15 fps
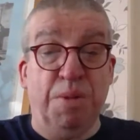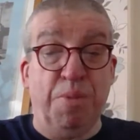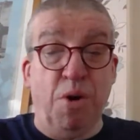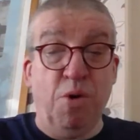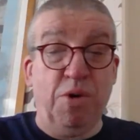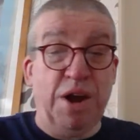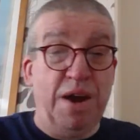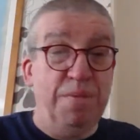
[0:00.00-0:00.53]
my
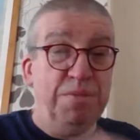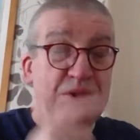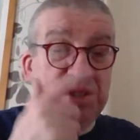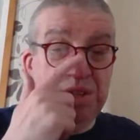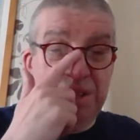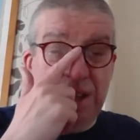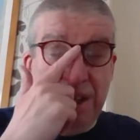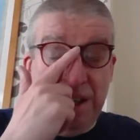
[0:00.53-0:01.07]

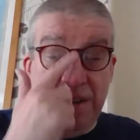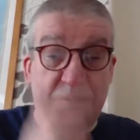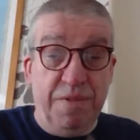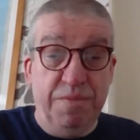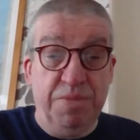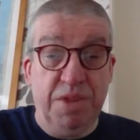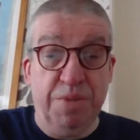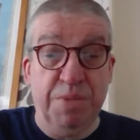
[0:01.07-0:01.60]
programs.
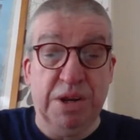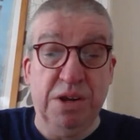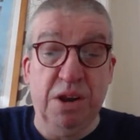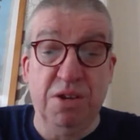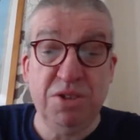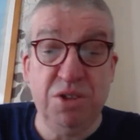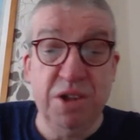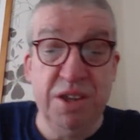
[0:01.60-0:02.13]
I've been to
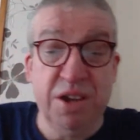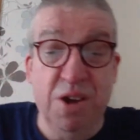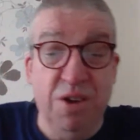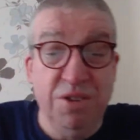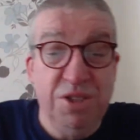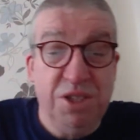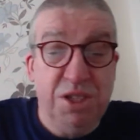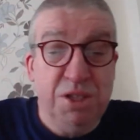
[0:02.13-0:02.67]
lots of other
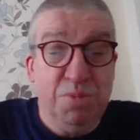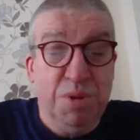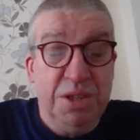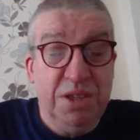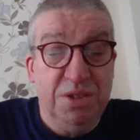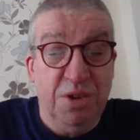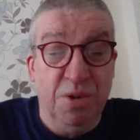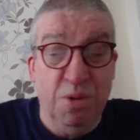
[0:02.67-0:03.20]
concerts, but
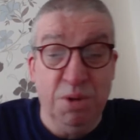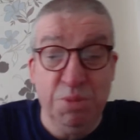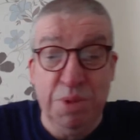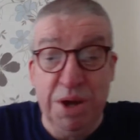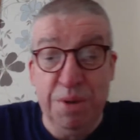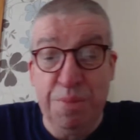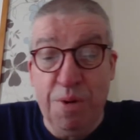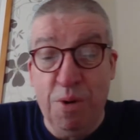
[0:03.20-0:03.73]
I don't always
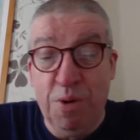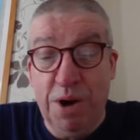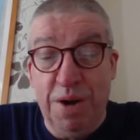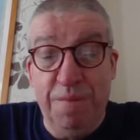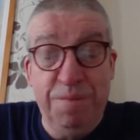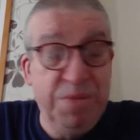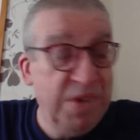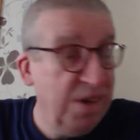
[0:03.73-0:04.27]
buy a
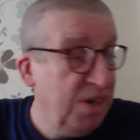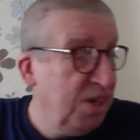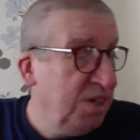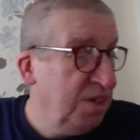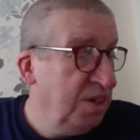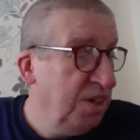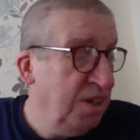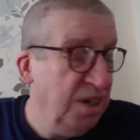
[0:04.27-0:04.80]
program,
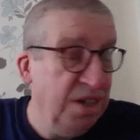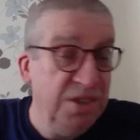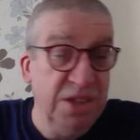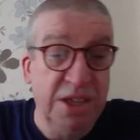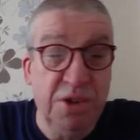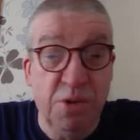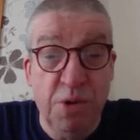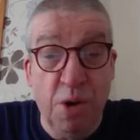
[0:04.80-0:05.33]
and
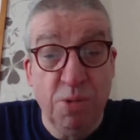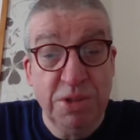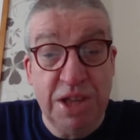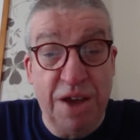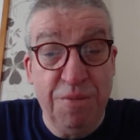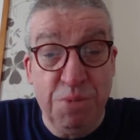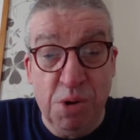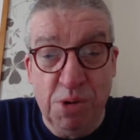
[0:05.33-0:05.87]
they don't always
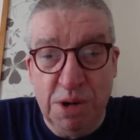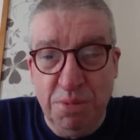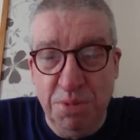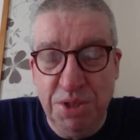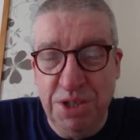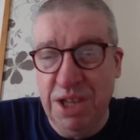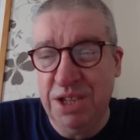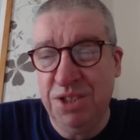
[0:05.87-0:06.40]
have
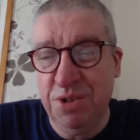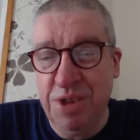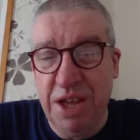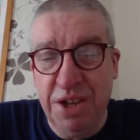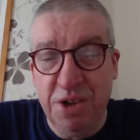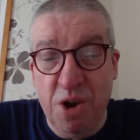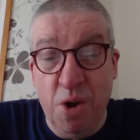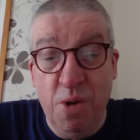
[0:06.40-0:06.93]
programs, do they? So there
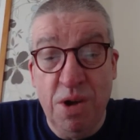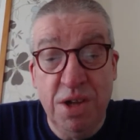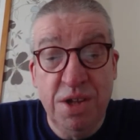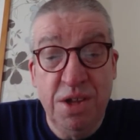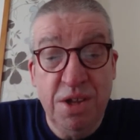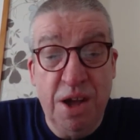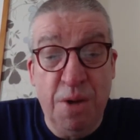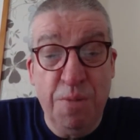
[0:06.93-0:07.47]
you go.
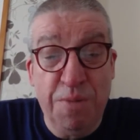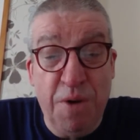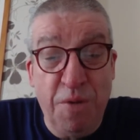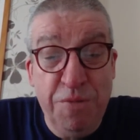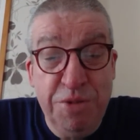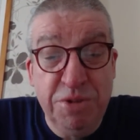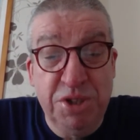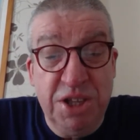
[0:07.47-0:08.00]

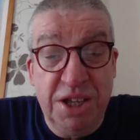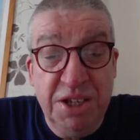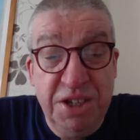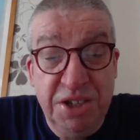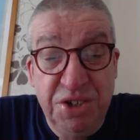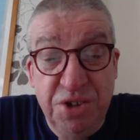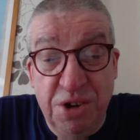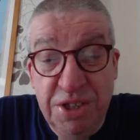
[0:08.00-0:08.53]
Hopefully you slightly
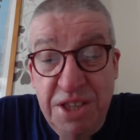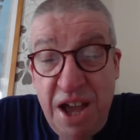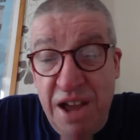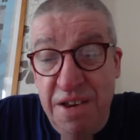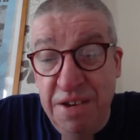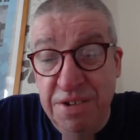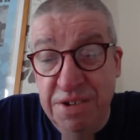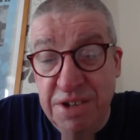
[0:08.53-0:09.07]
enjoyed
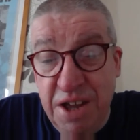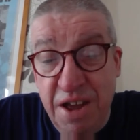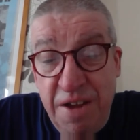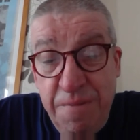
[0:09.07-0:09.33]
that, and